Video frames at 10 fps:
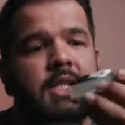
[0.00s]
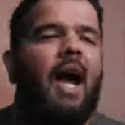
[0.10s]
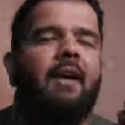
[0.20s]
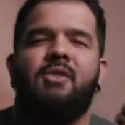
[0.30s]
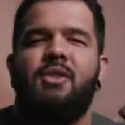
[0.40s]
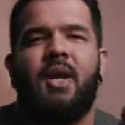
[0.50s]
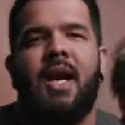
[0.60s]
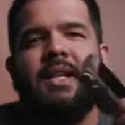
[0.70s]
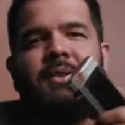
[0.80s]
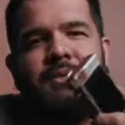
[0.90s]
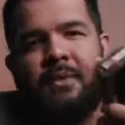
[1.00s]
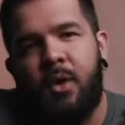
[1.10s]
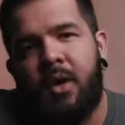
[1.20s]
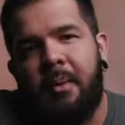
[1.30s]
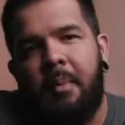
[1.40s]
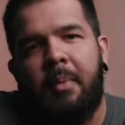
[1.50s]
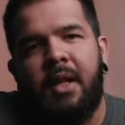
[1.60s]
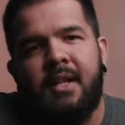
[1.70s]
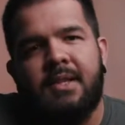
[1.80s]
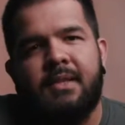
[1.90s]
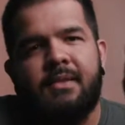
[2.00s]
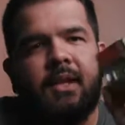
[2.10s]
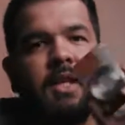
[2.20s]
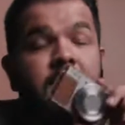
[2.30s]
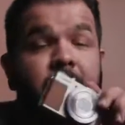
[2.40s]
I haven't tried the photo capabilities on this,